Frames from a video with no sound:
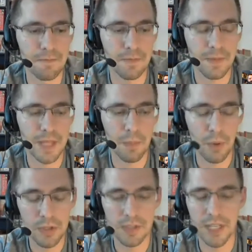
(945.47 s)
that
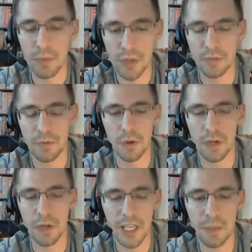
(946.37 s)
personally I'm looking for in
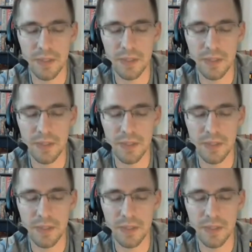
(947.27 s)
games.